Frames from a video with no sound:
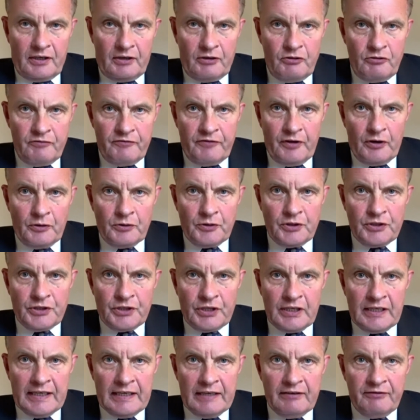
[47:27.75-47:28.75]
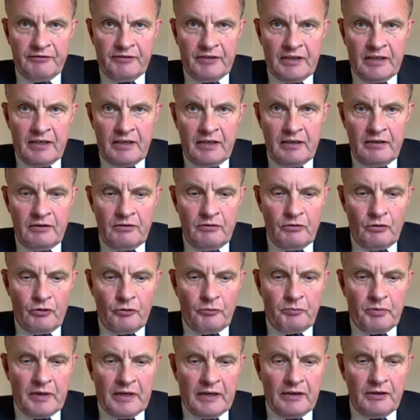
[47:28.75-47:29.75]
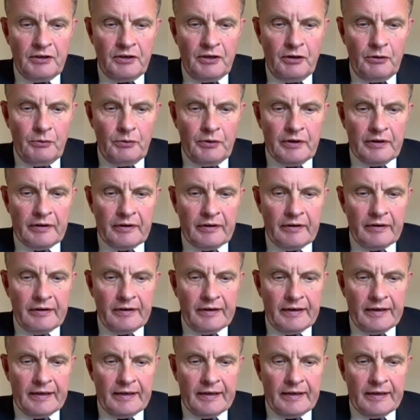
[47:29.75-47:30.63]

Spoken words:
who voted to leave the European Union.